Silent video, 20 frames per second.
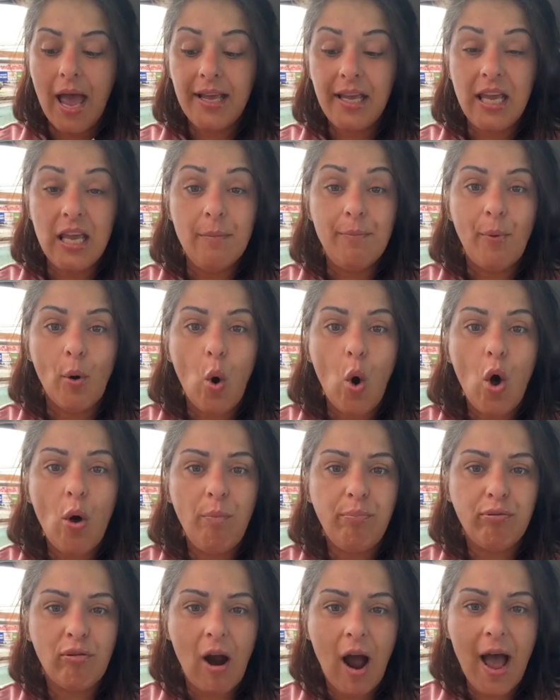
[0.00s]
I keep
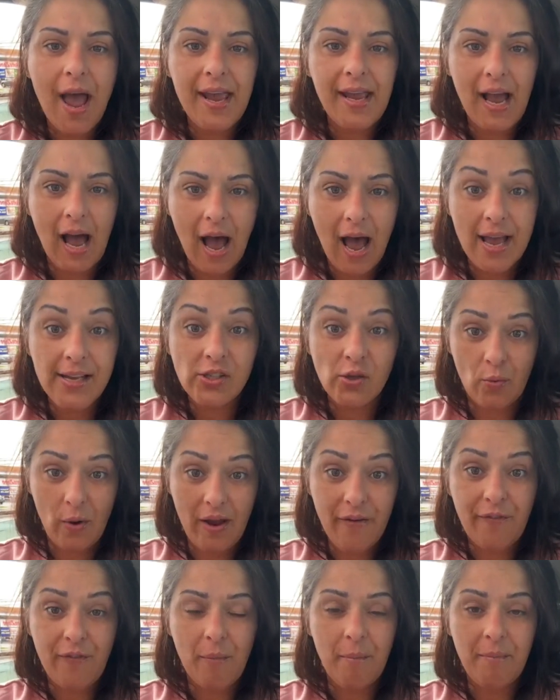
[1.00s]
all prying eyes
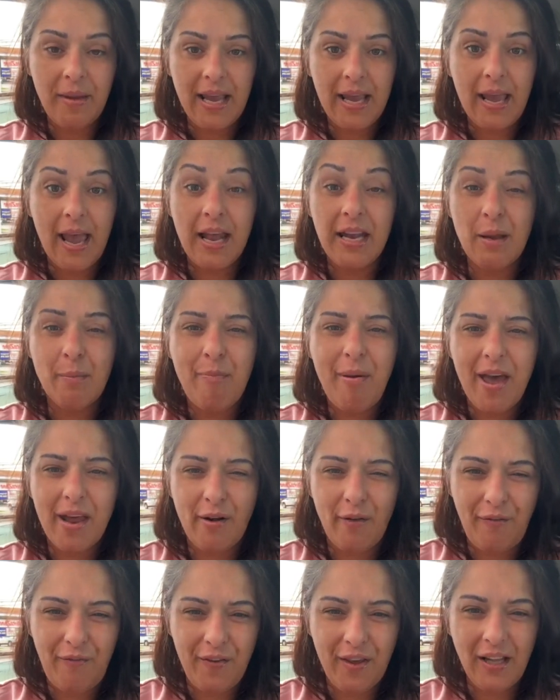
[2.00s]
away from me, any
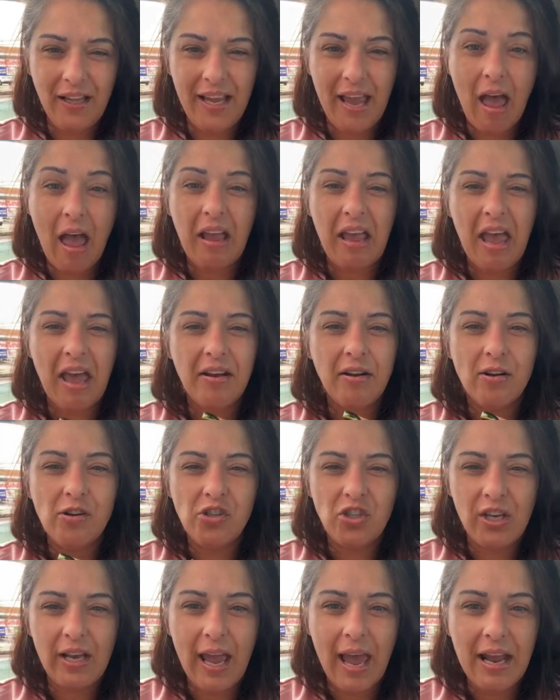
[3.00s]
pedophiliac
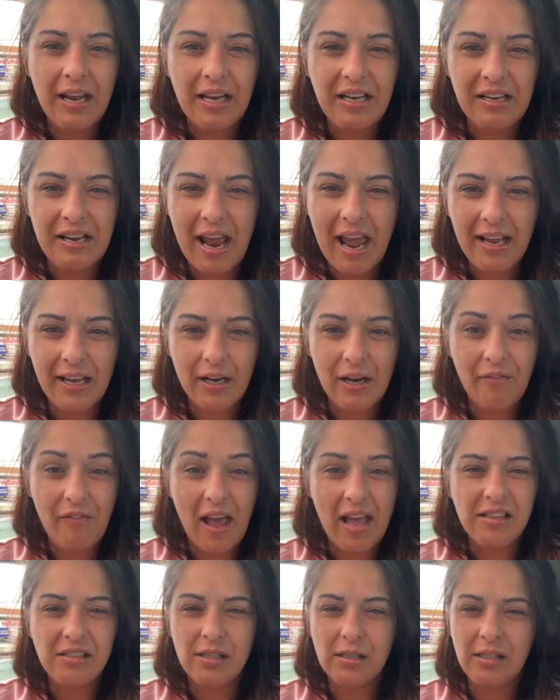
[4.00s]
energy, any negative
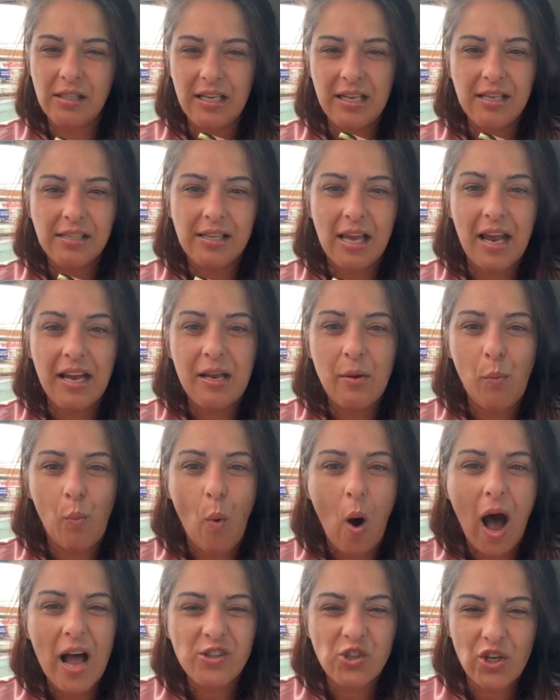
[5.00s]
entities, any
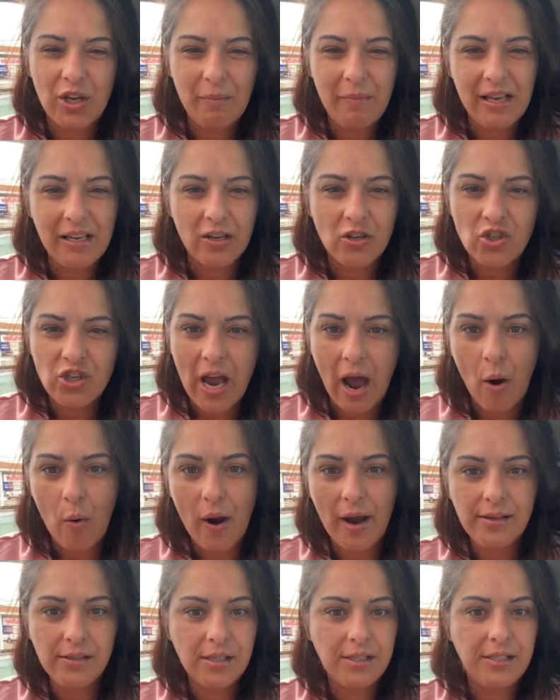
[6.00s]
watching me in the
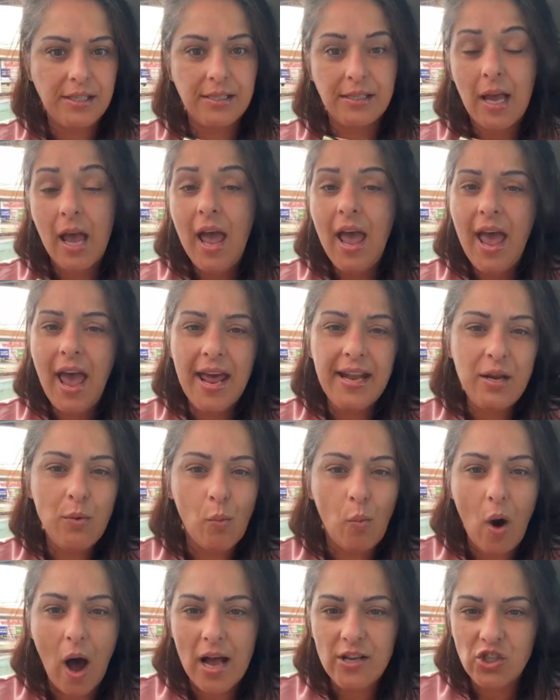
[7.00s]
shower entities, any
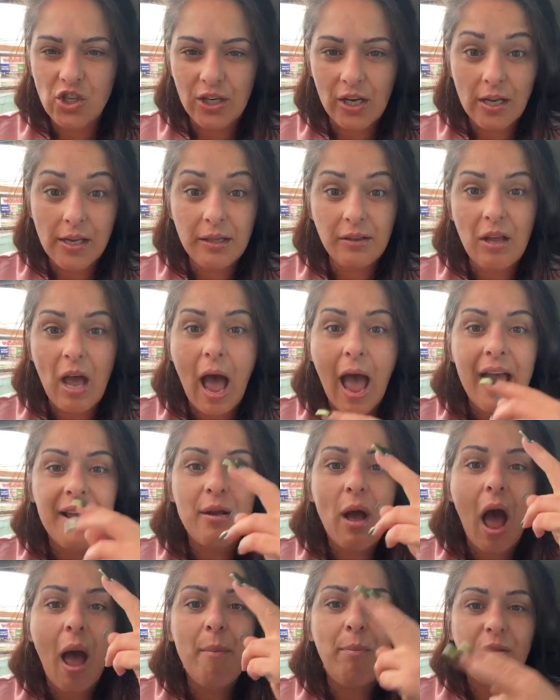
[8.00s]
watching,
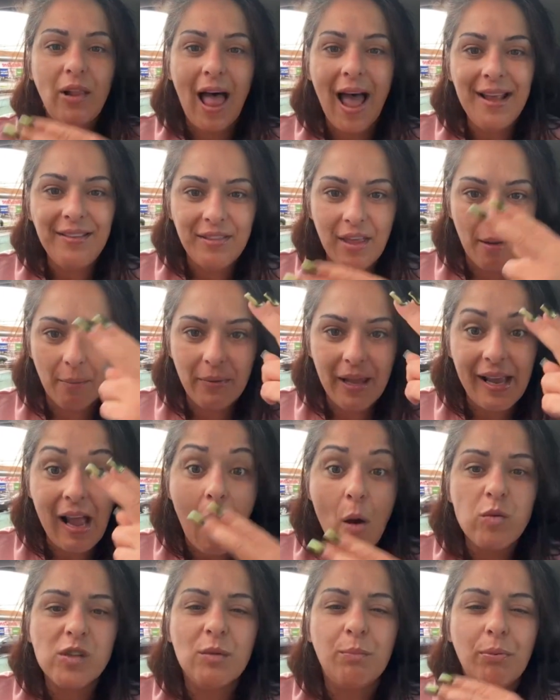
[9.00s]
I blind them.
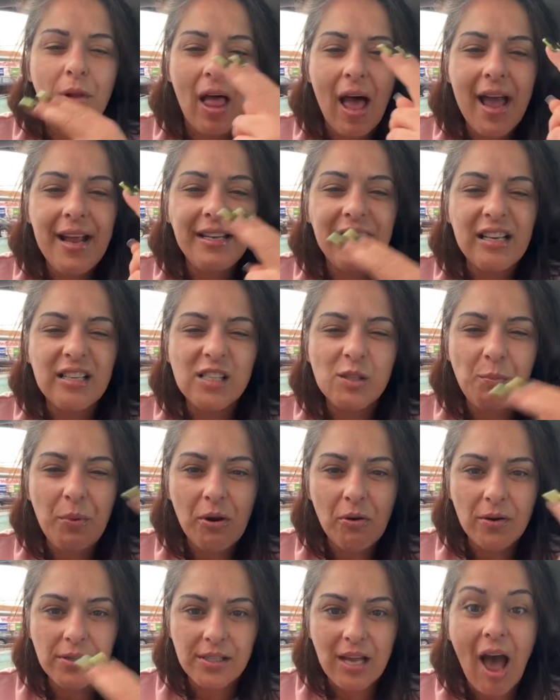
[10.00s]
Like, I was blinding
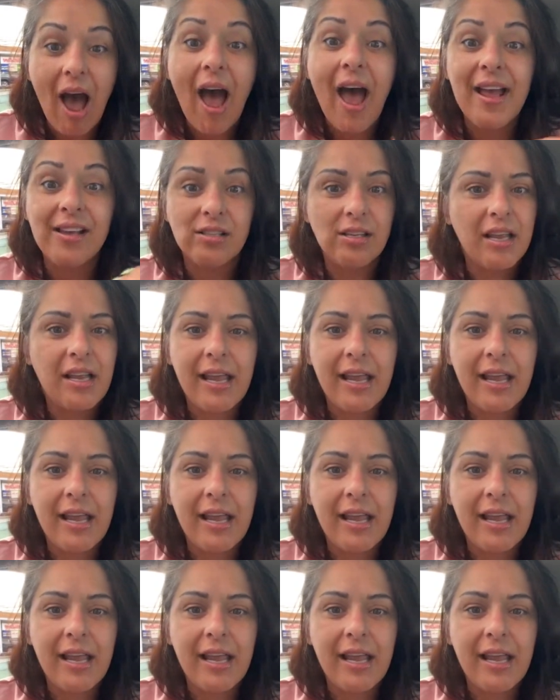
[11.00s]
Spirit's eyes.